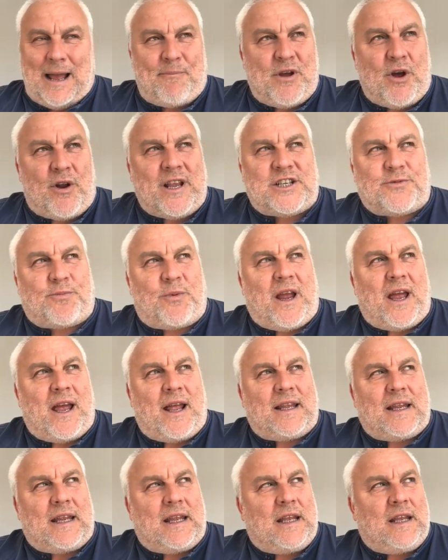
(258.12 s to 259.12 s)
I'll be honest
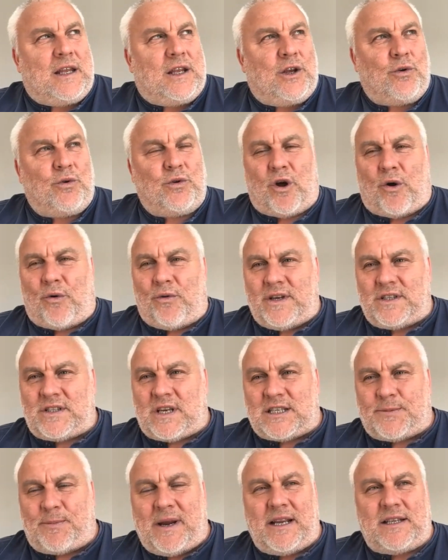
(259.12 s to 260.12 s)
with you, you'll know
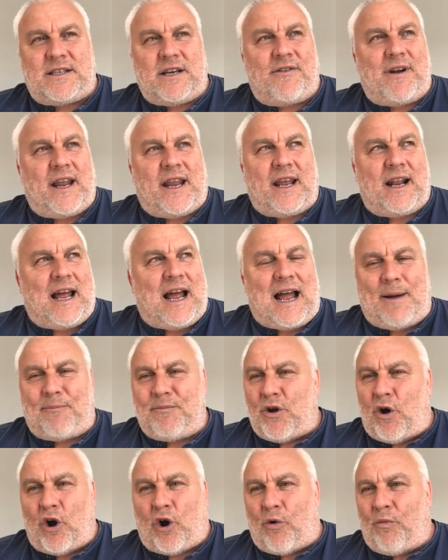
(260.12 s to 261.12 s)
this, I speak to you regular.
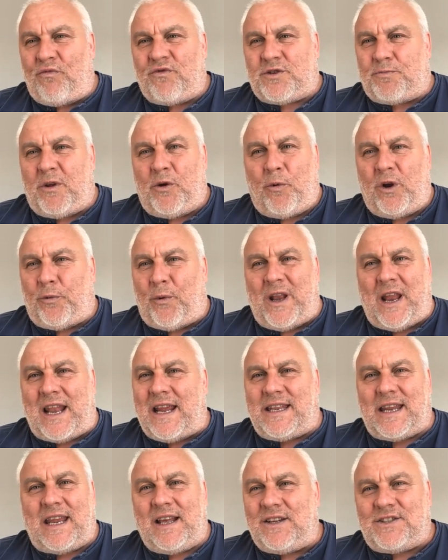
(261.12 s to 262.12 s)
I'm not comfortable with doing
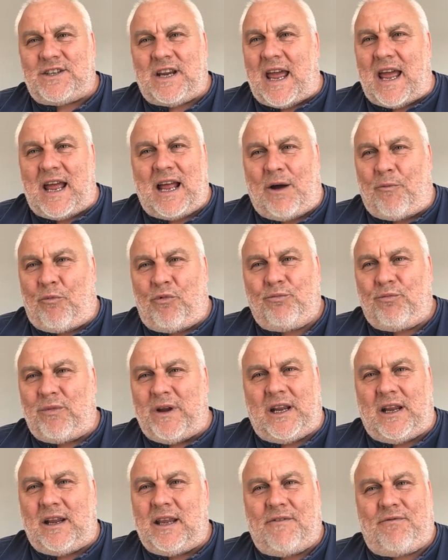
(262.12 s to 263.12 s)
any deals yet. I wouldn't be,
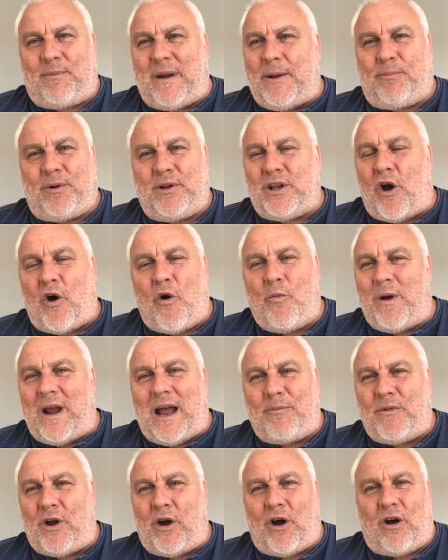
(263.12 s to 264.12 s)
if people know me,
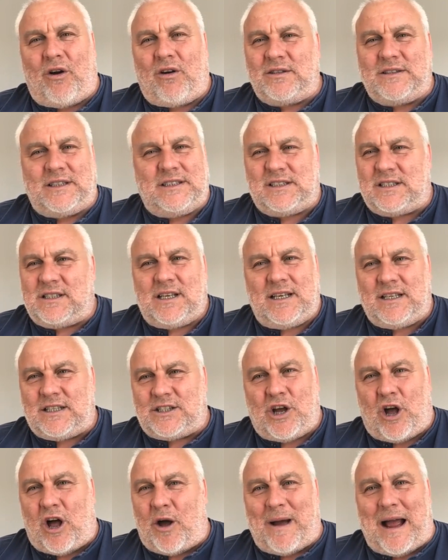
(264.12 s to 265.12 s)
I'm not.
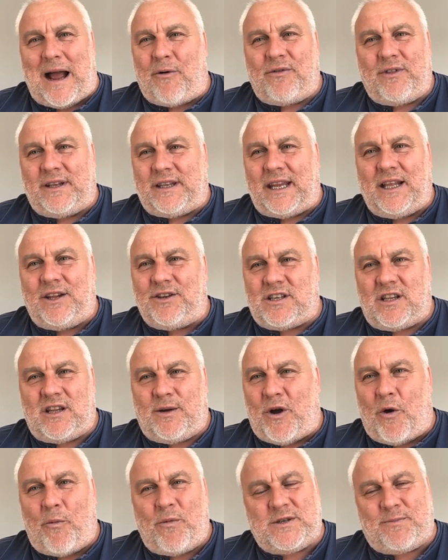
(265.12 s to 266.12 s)
It's not about the deals
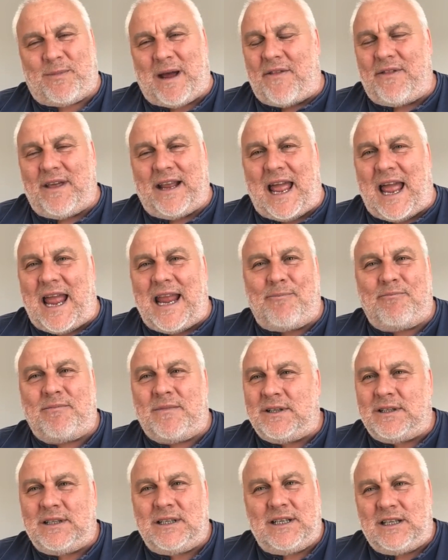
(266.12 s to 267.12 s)
at the moment, it's about the
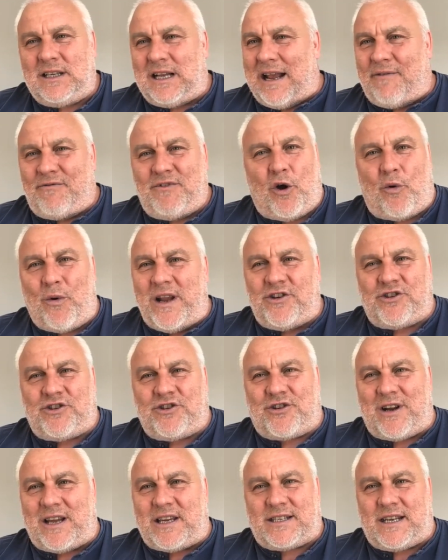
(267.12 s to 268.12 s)
game. I have no
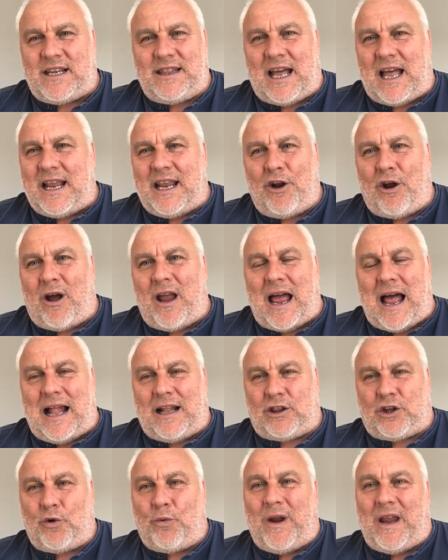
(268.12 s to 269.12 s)
interest in that.
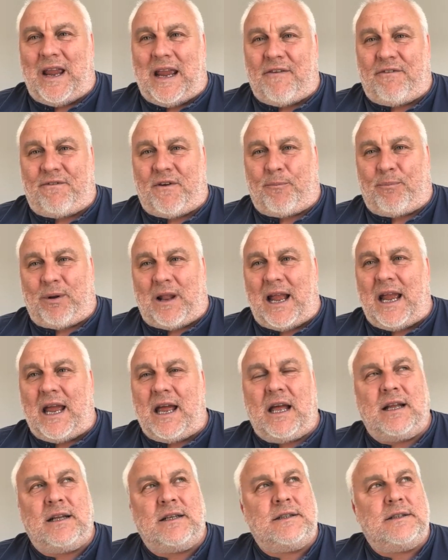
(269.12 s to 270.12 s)
I'll do it if the
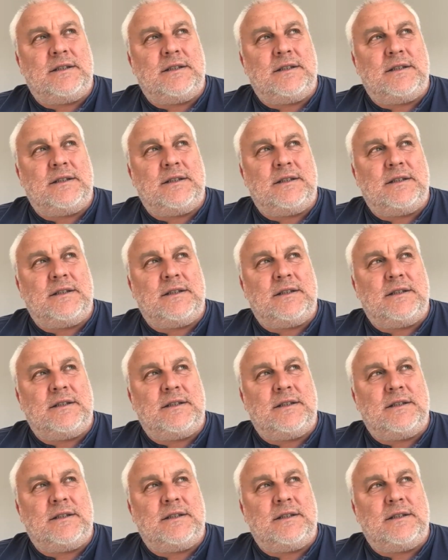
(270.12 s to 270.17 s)
player...